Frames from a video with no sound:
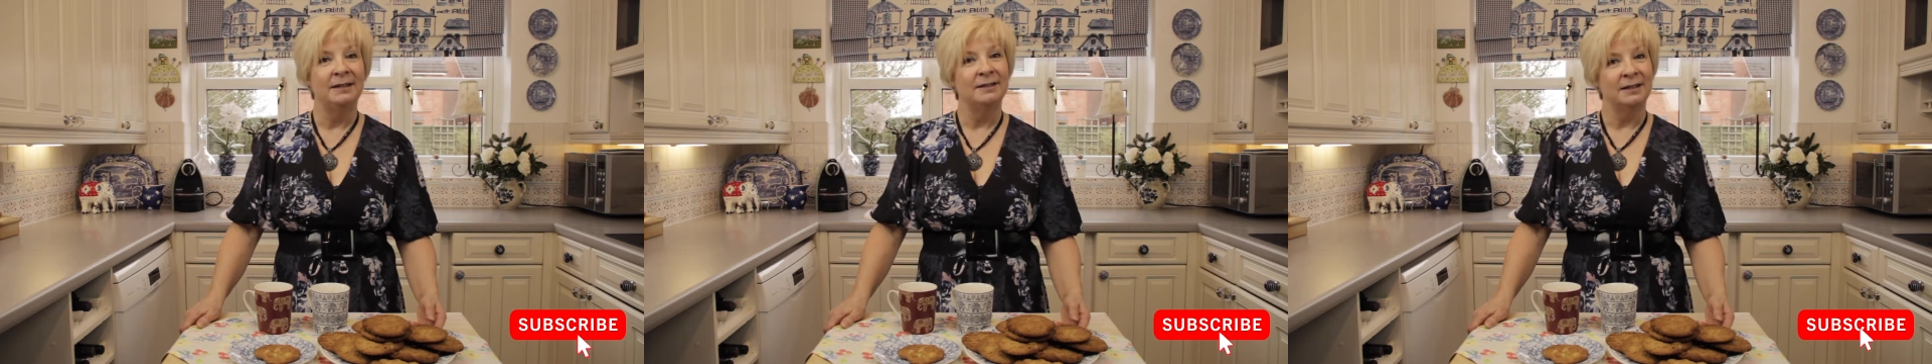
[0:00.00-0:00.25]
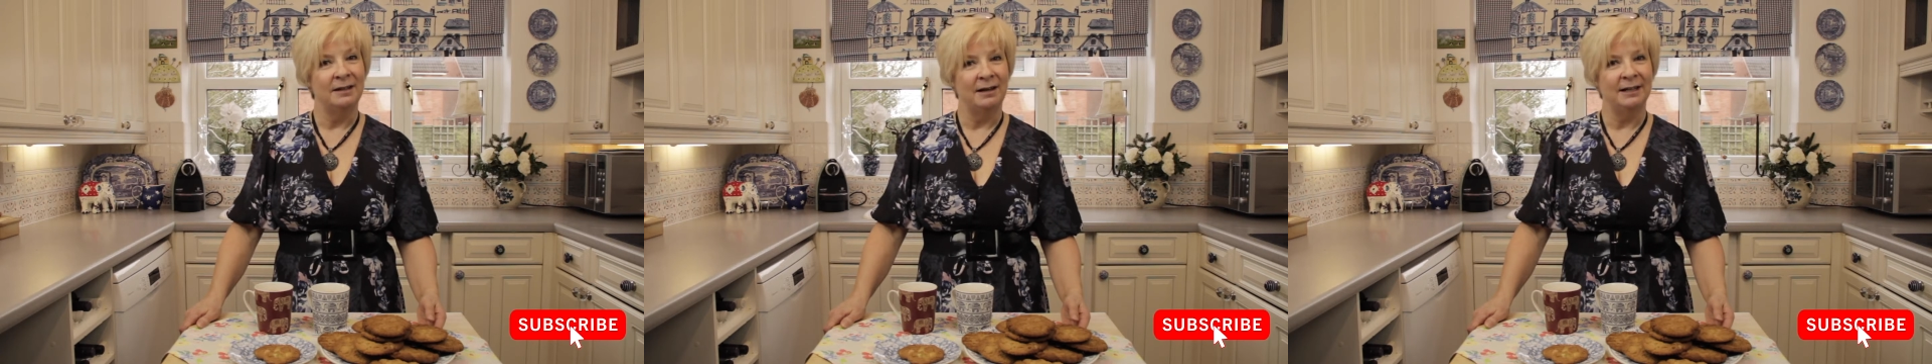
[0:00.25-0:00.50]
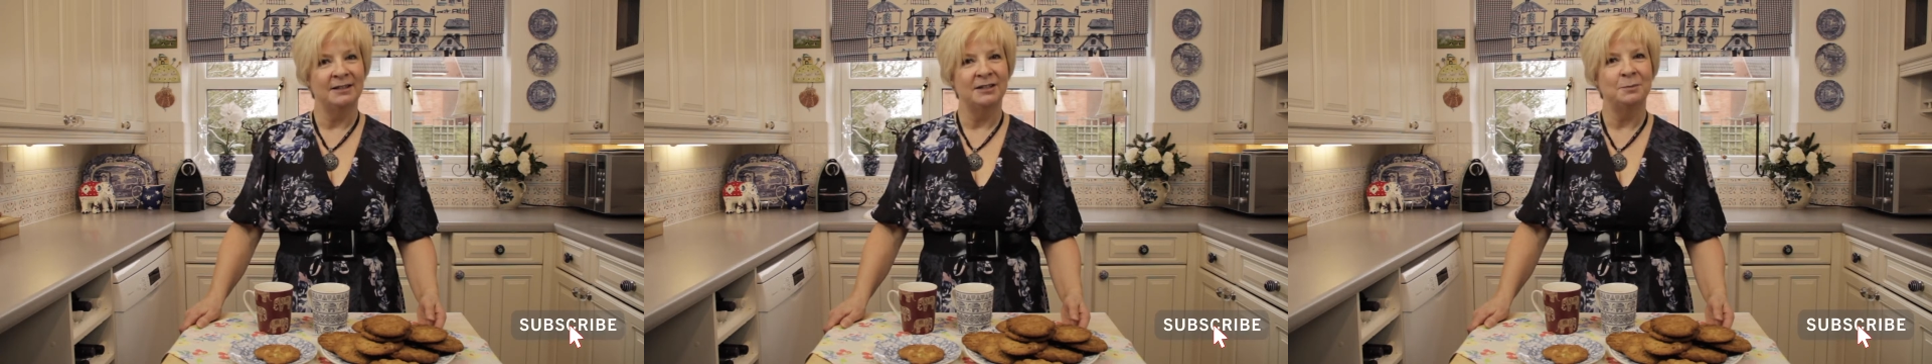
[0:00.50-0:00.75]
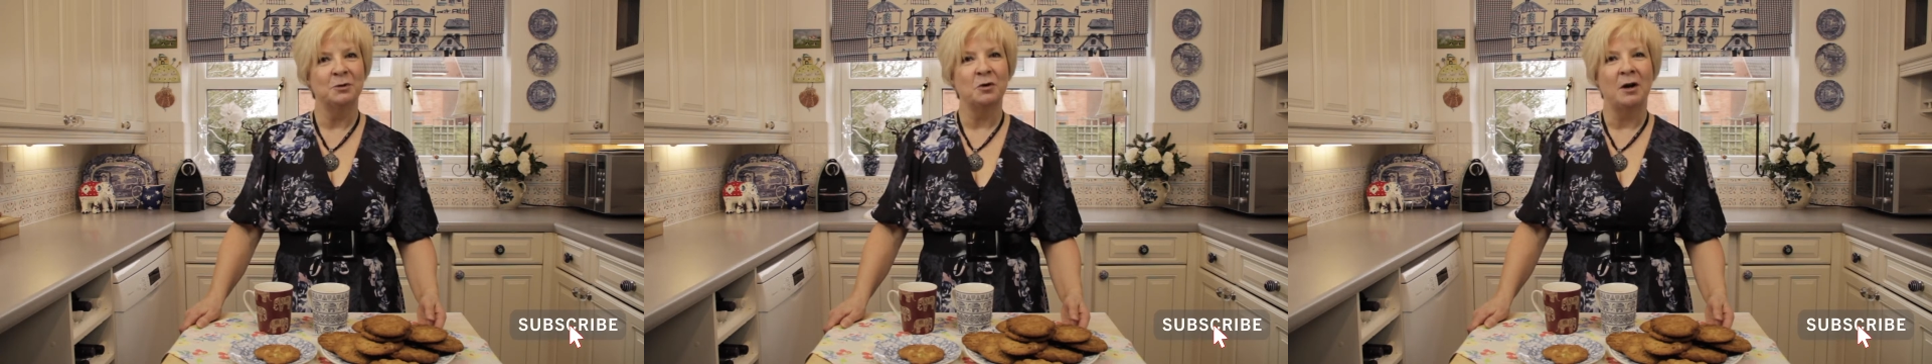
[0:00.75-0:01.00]
to like and
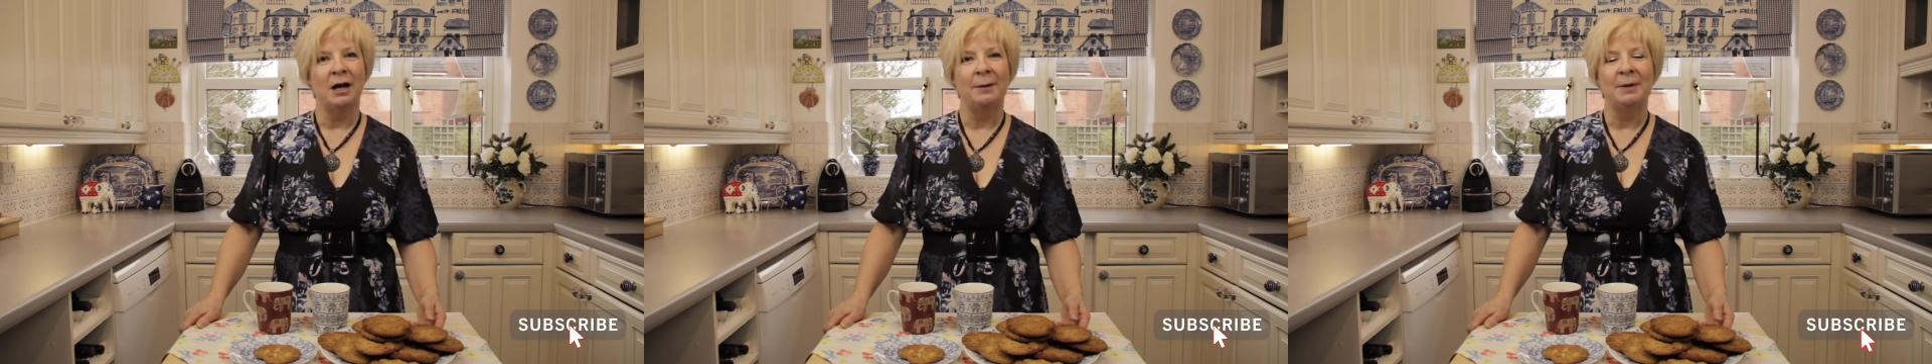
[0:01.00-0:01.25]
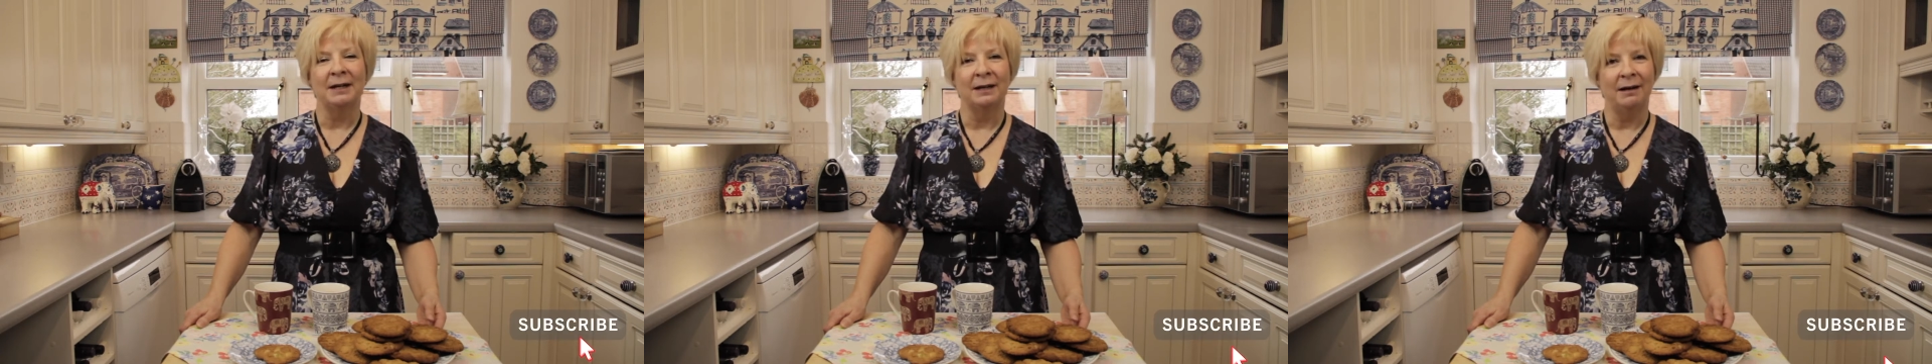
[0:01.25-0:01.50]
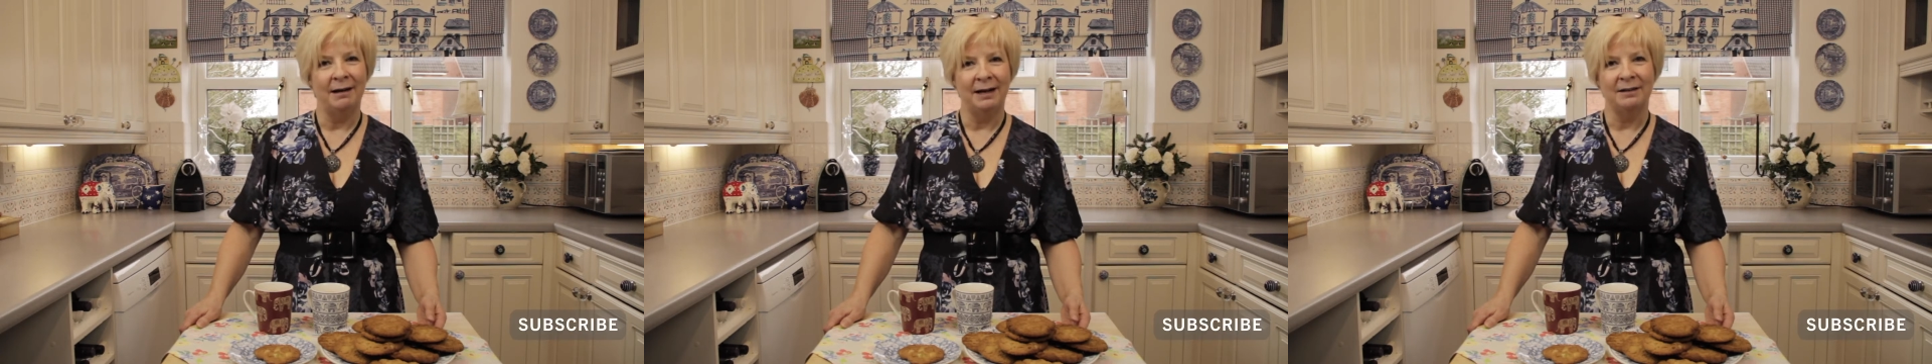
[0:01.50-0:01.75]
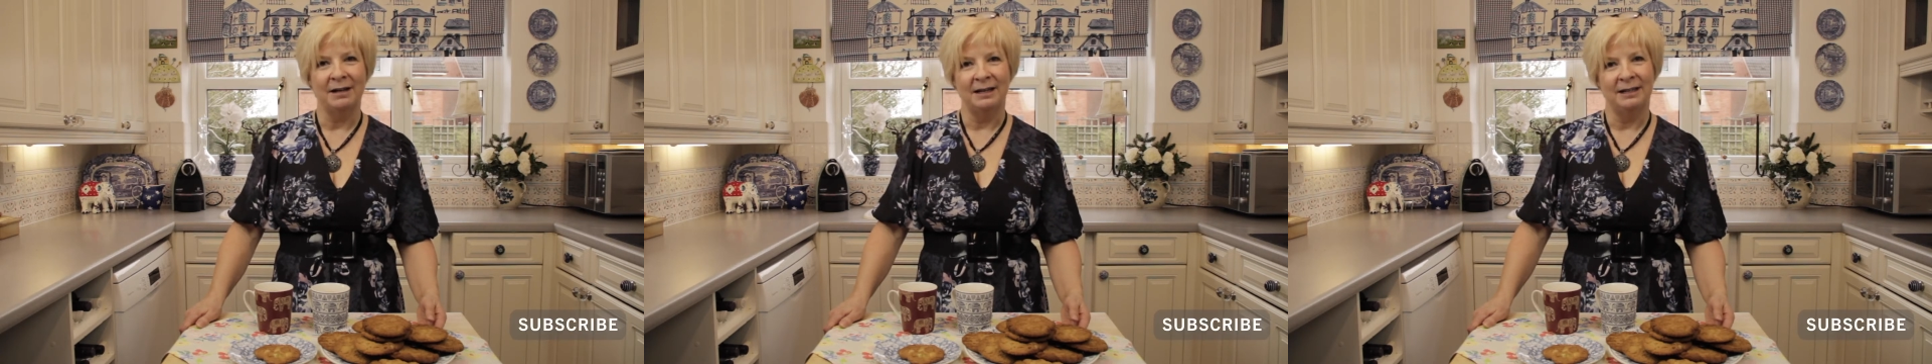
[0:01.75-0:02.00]
subscribe and
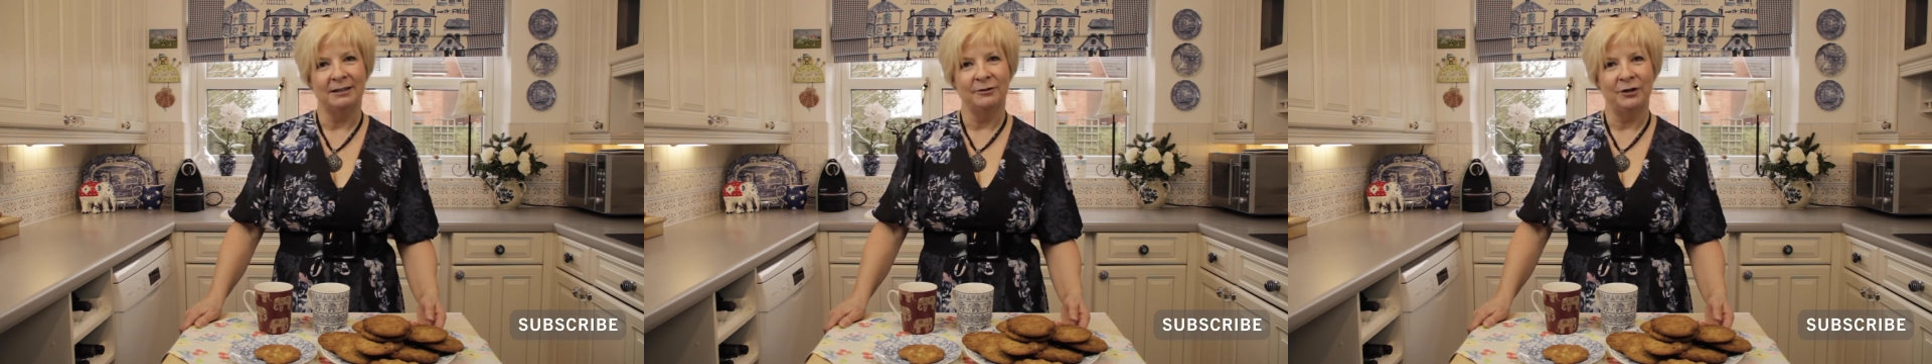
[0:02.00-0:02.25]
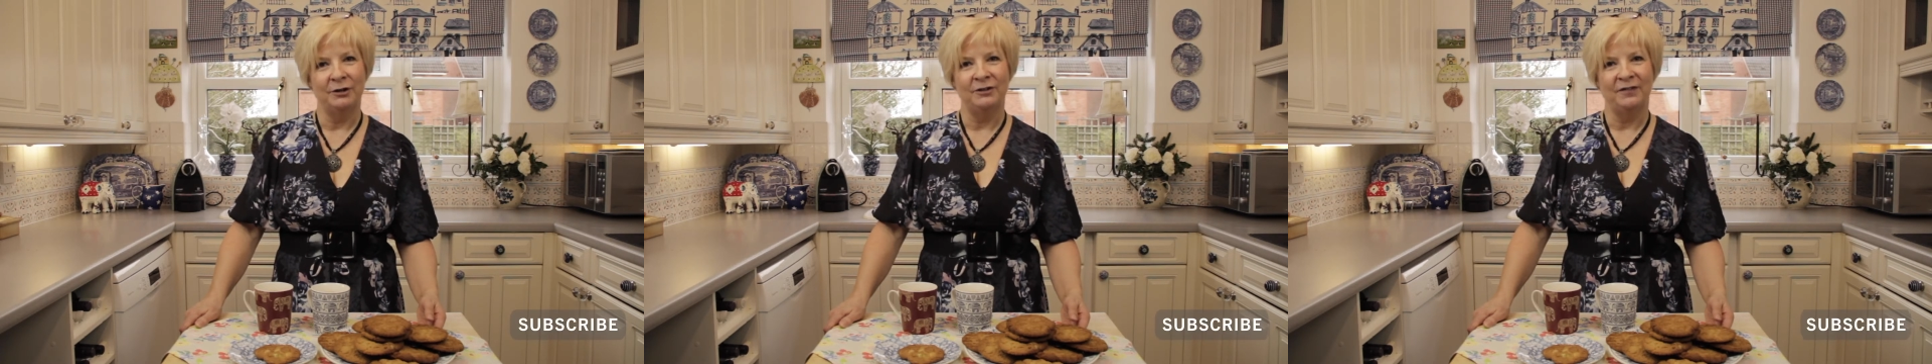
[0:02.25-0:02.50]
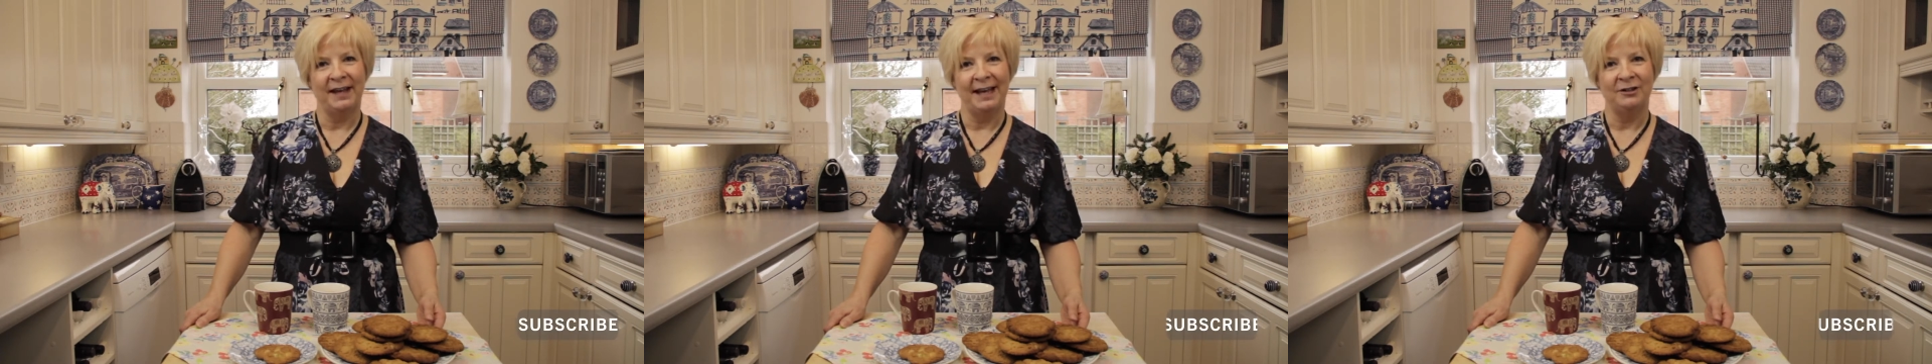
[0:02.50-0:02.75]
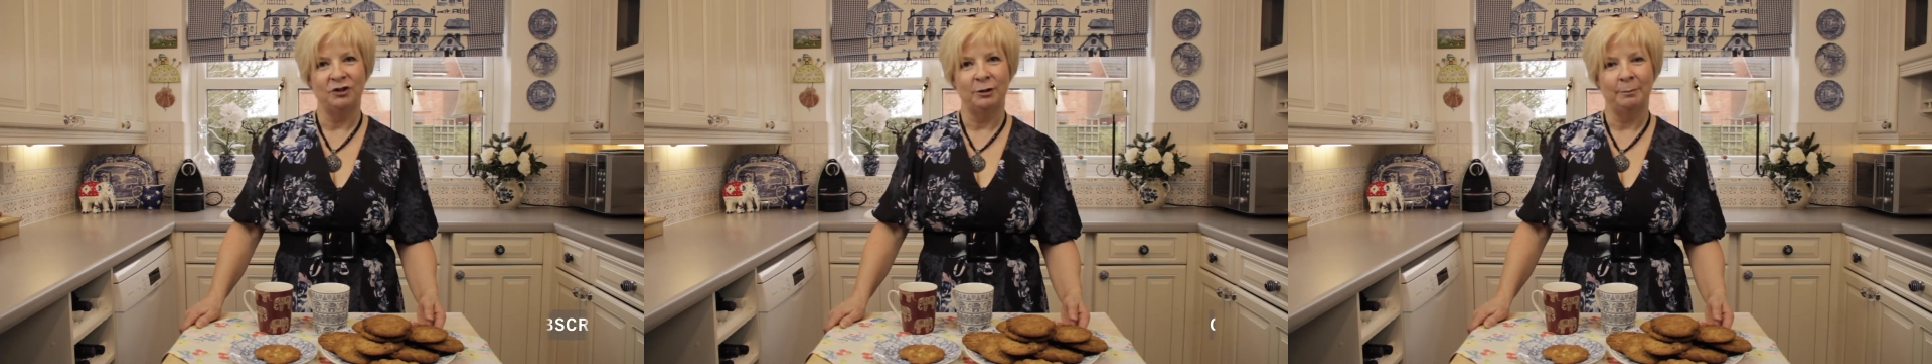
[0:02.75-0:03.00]
click that little
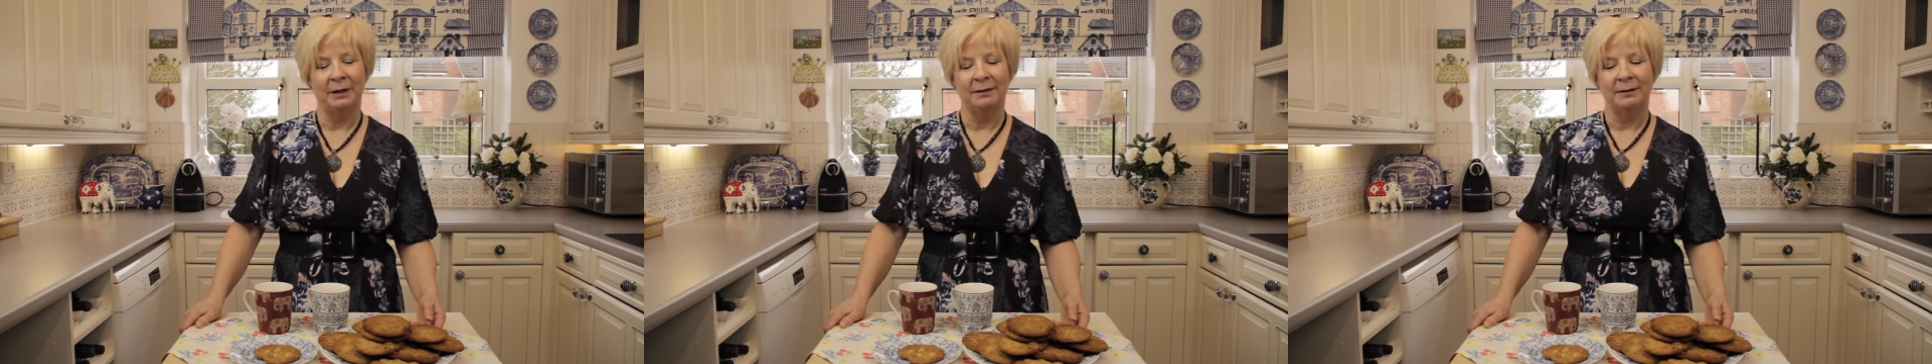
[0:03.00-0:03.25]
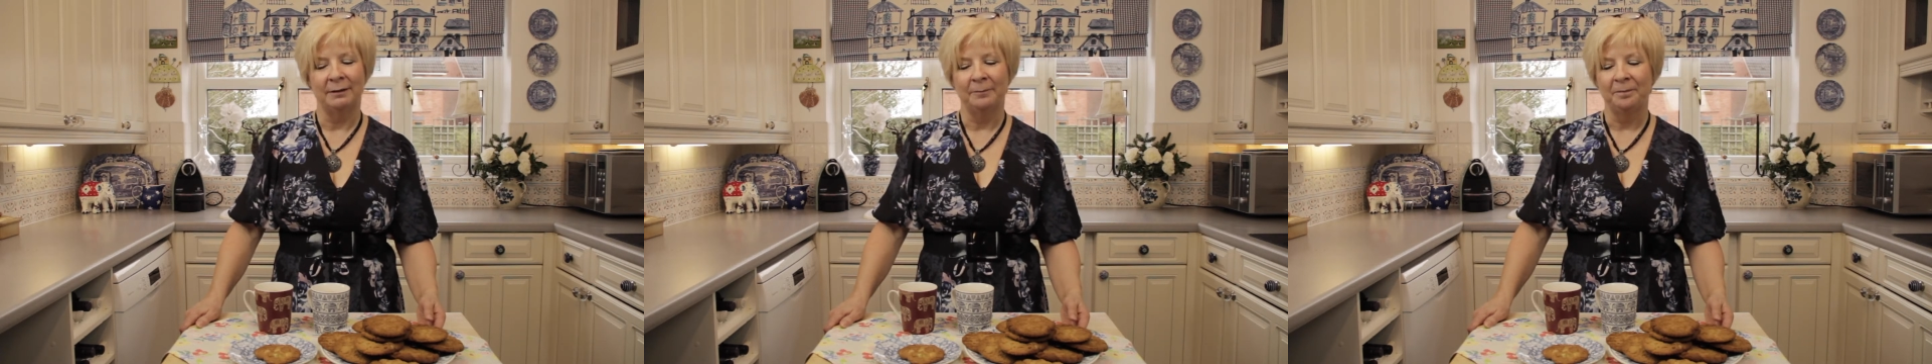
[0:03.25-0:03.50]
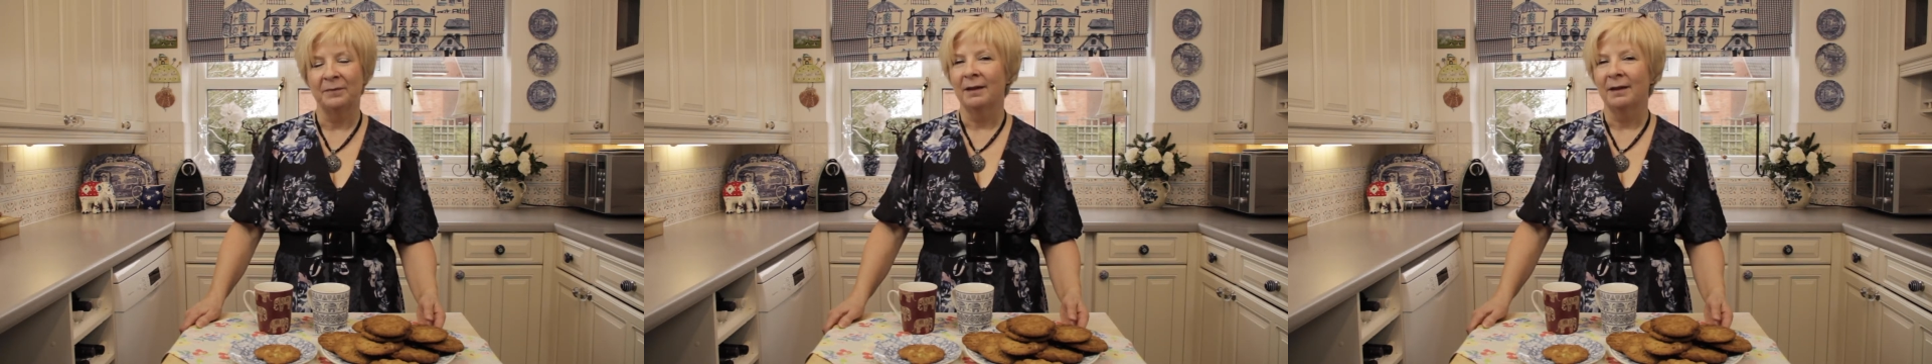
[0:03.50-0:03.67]
notification button.